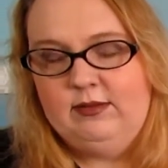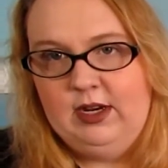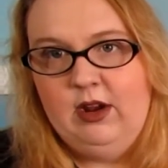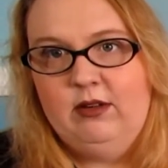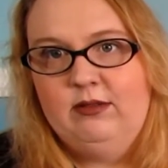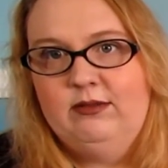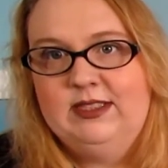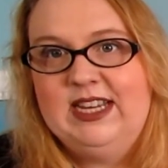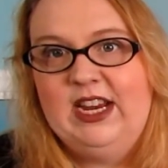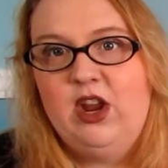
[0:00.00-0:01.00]
you know,
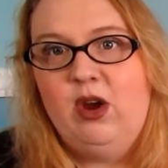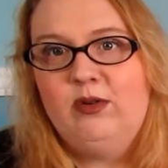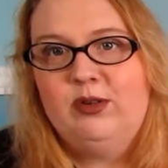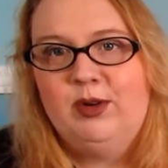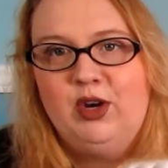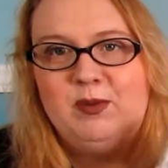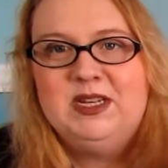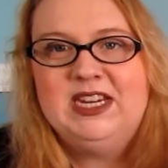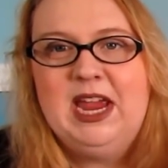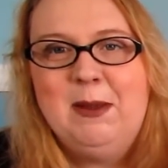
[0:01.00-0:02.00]
say no to an Urban
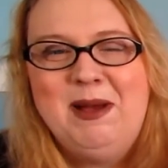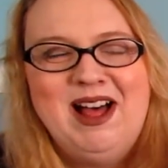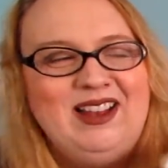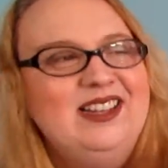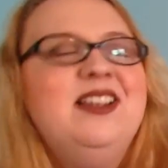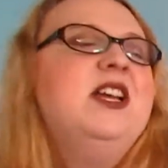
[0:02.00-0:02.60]
Decay palette.